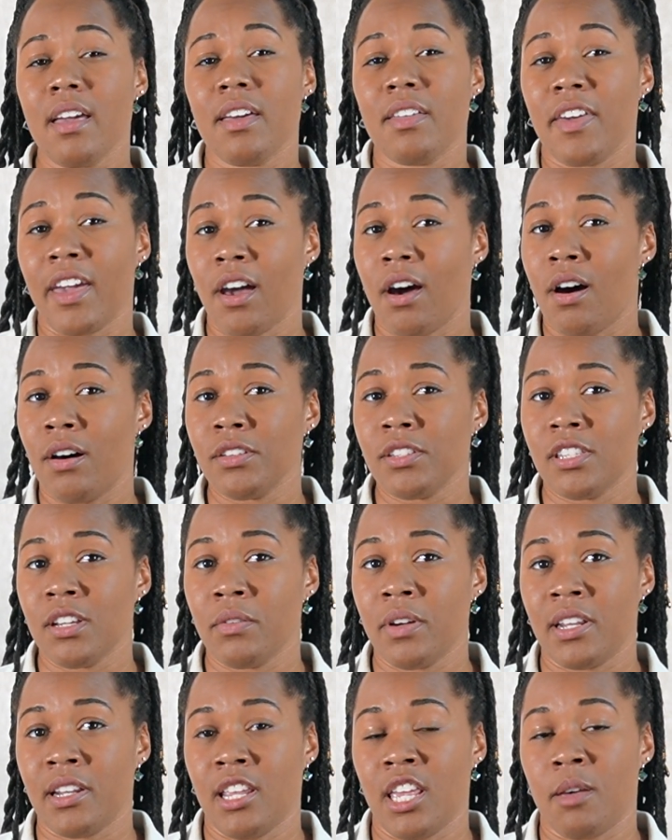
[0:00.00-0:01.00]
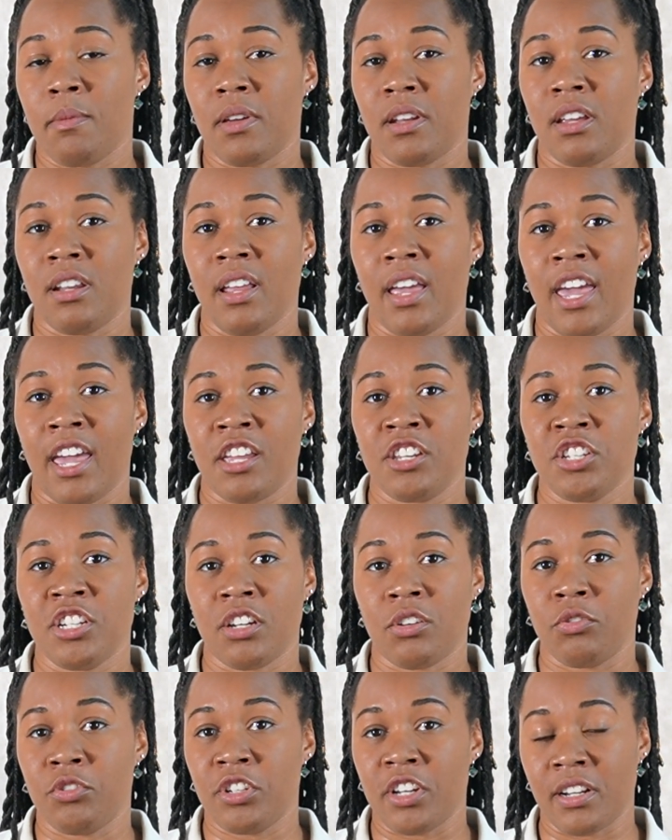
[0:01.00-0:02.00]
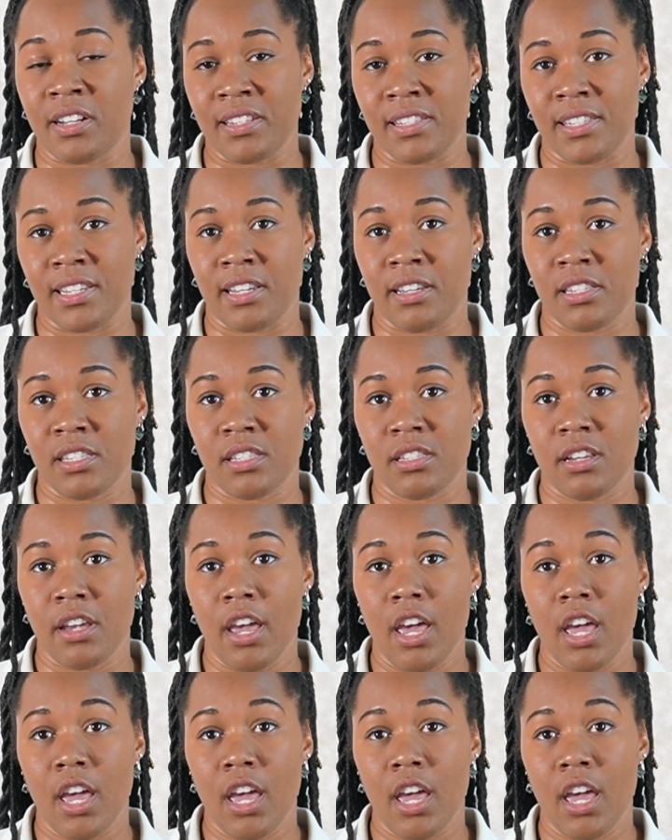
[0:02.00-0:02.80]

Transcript: They also inhibited angiogenesis,